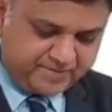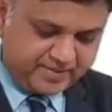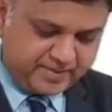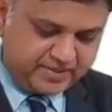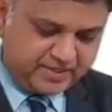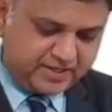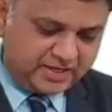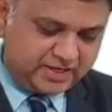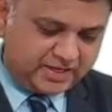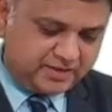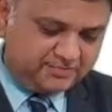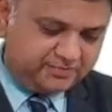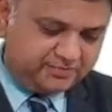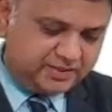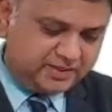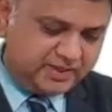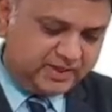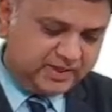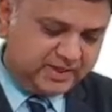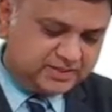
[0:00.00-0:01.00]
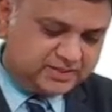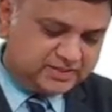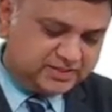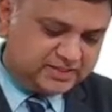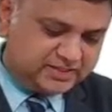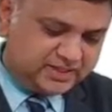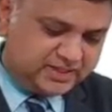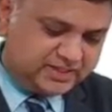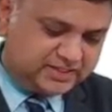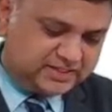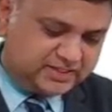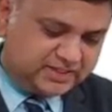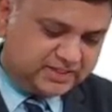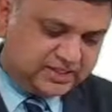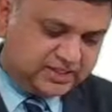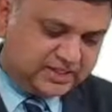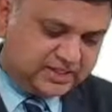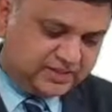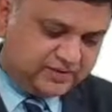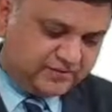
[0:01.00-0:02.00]
The company is raising the
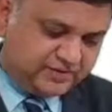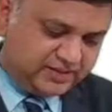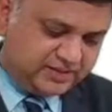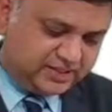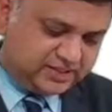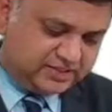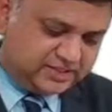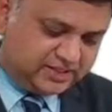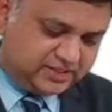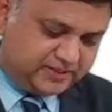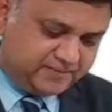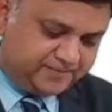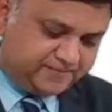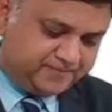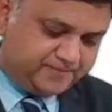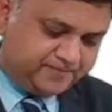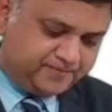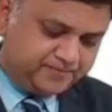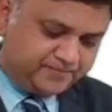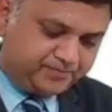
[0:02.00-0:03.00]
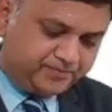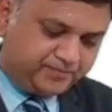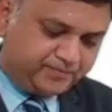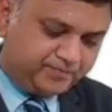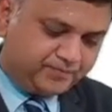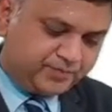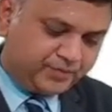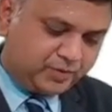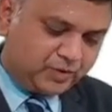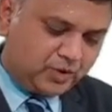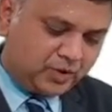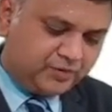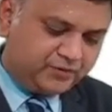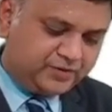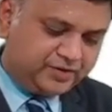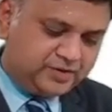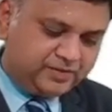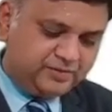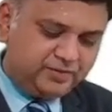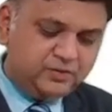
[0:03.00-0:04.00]
debt financing of
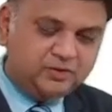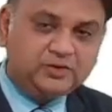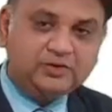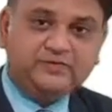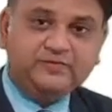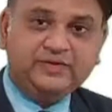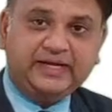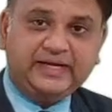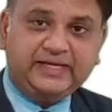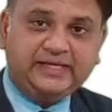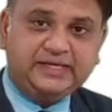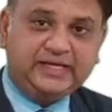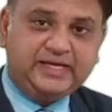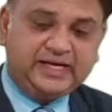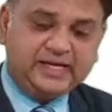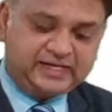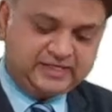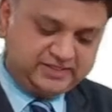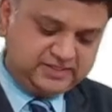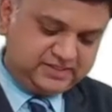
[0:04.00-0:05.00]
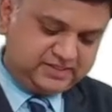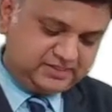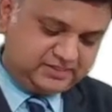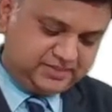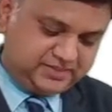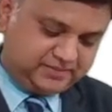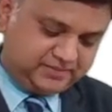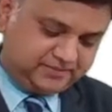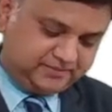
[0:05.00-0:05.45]
an amount of 90 lakhs